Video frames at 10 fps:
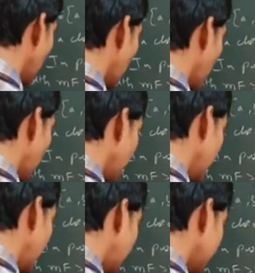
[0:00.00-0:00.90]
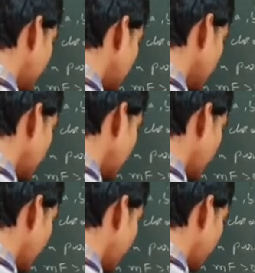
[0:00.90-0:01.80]
O intersection
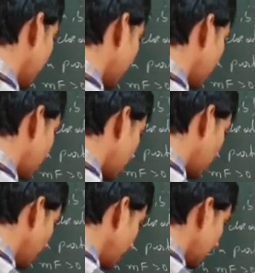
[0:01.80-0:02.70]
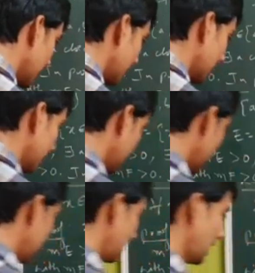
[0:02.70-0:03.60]
f to be
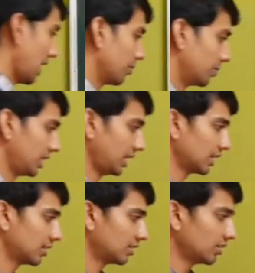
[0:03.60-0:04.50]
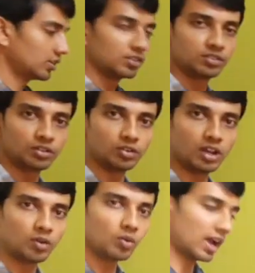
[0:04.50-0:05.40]
empty. So
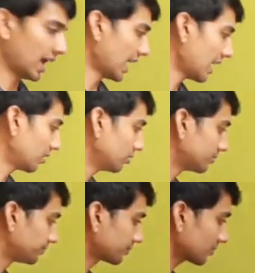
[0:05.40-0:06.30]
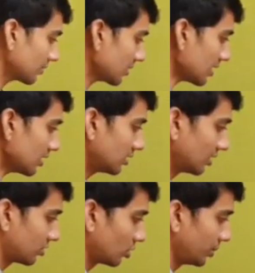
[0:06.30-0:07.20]
now I have
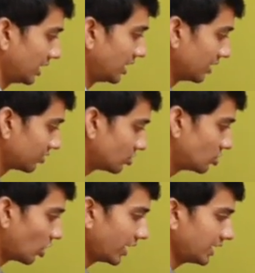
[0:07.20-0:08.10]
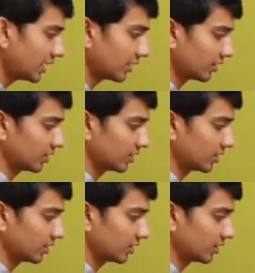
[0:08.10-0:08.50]
this to be disjoint